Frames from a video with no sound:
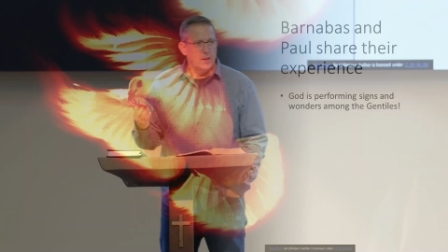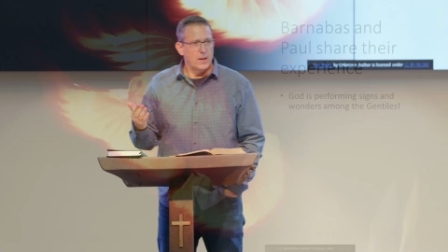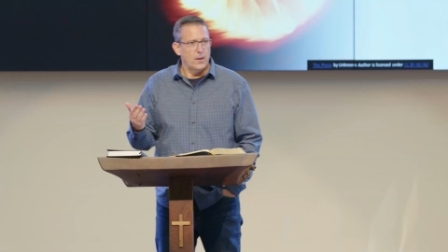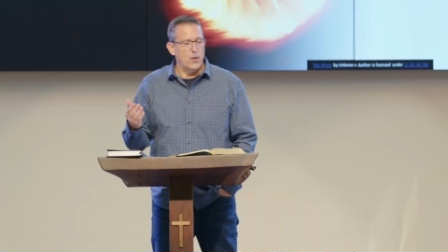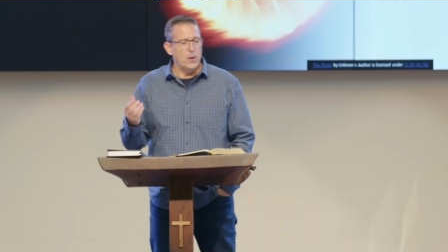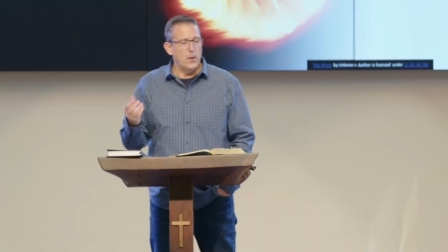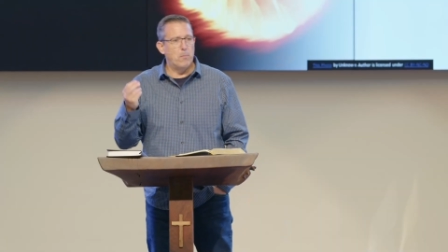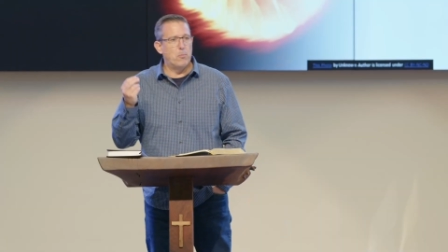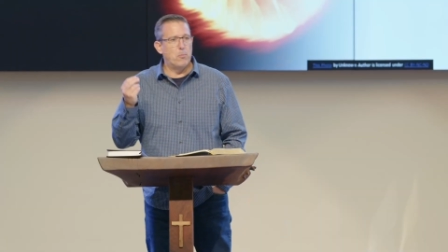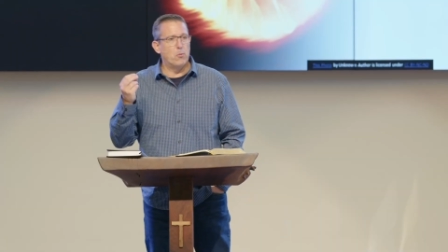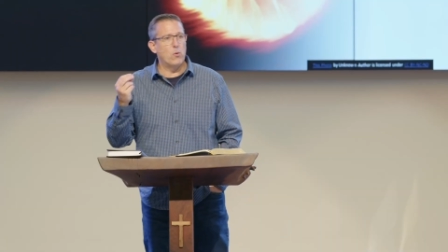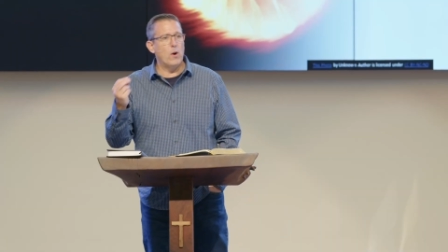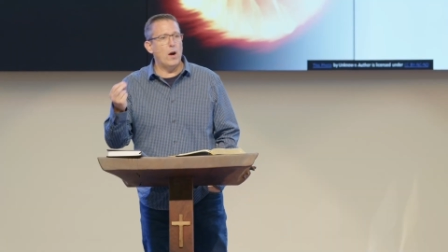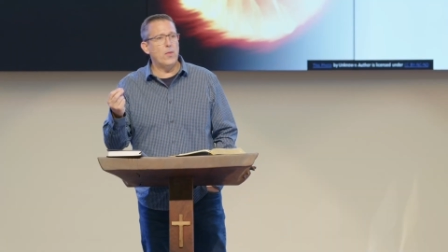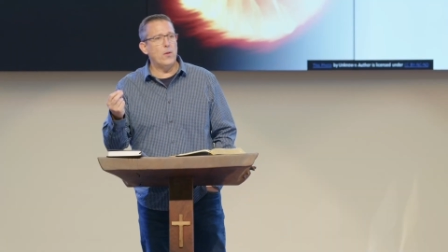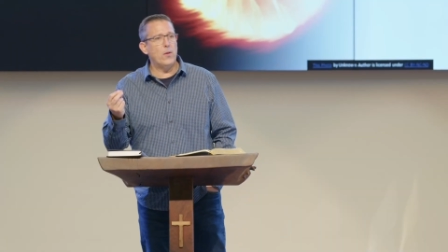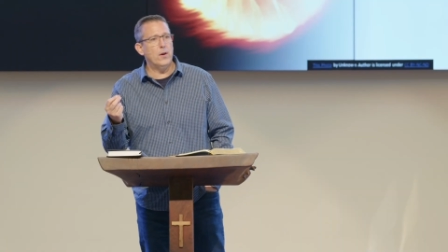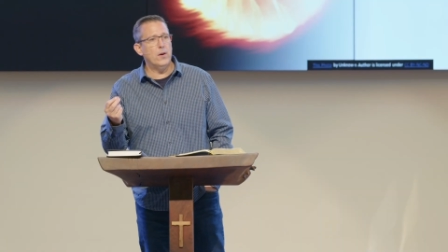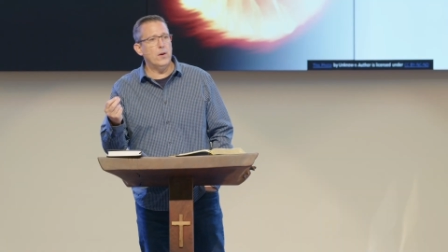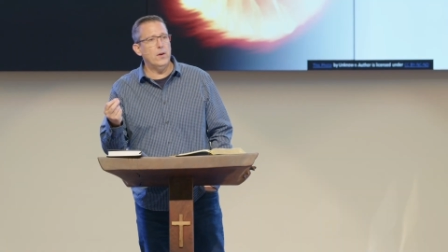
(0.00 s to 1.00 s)
the
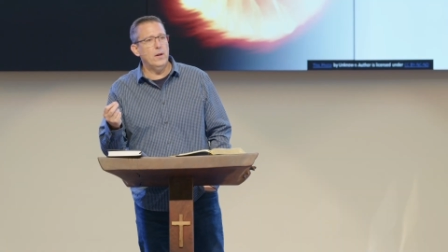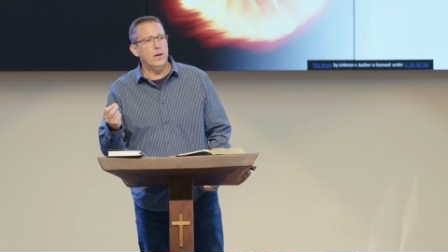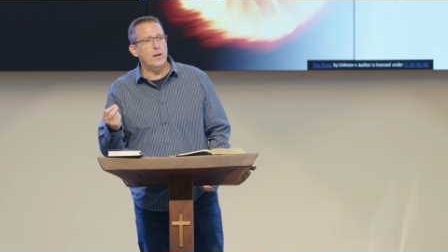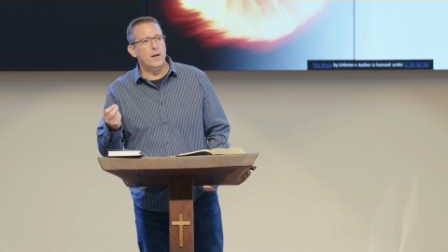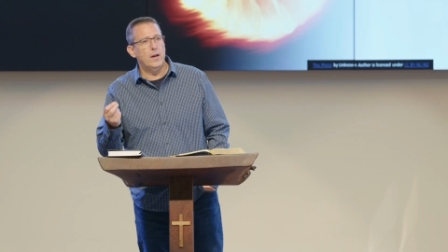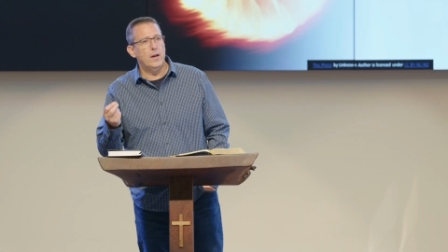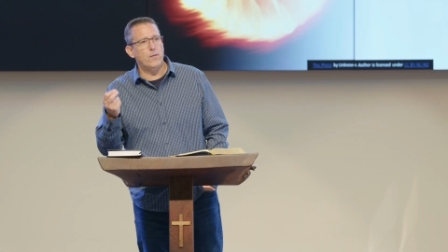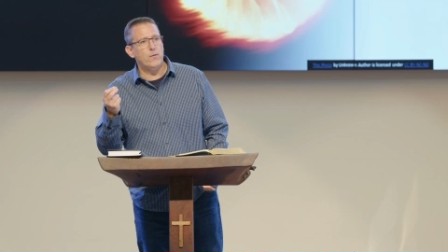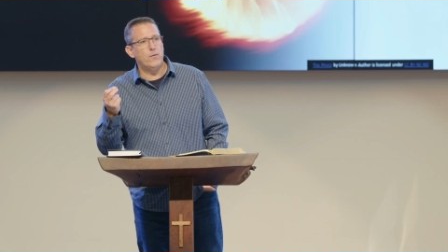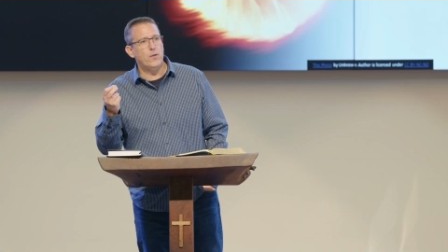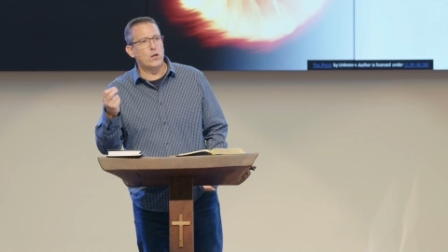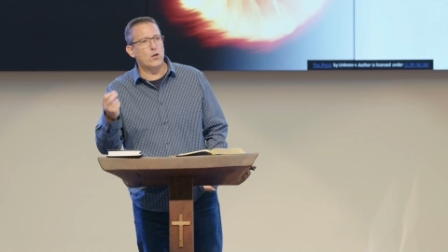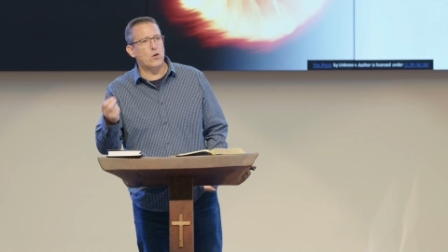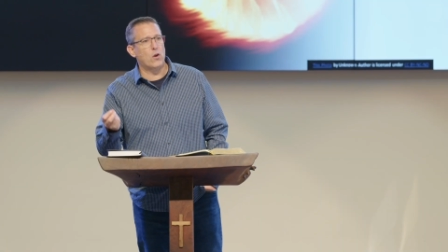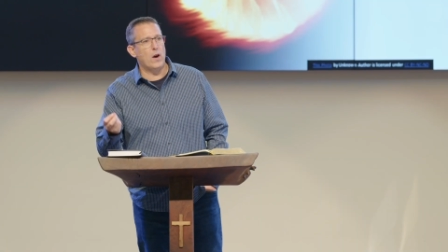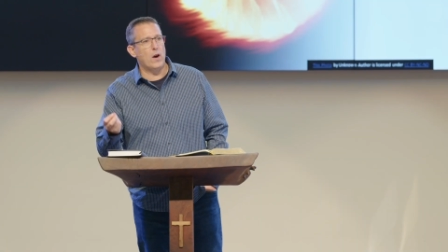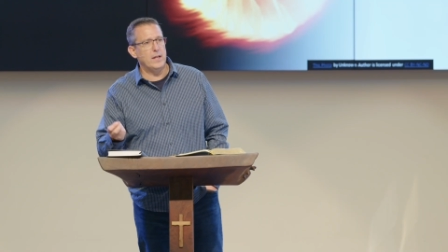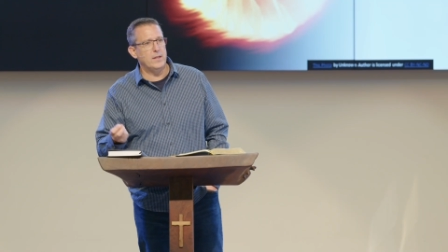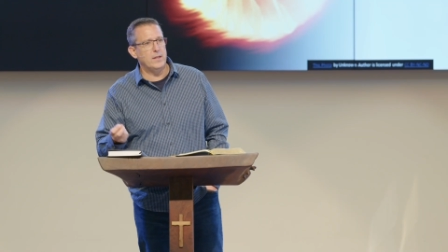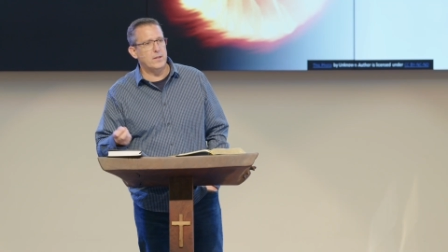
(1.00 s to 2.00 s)
brother of the
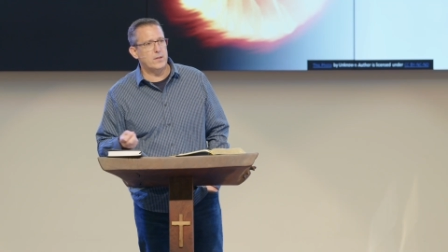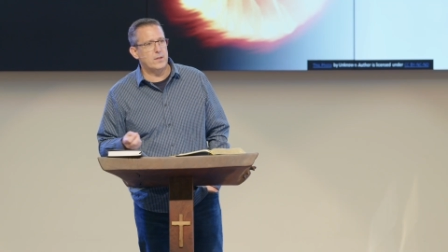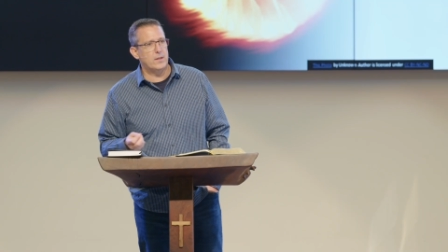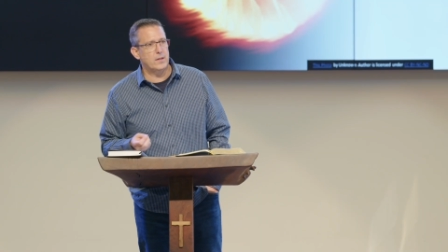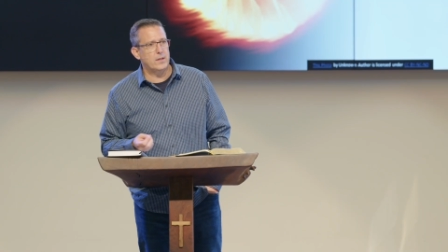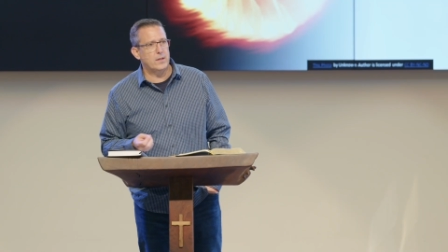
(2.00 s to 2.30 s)
Christ.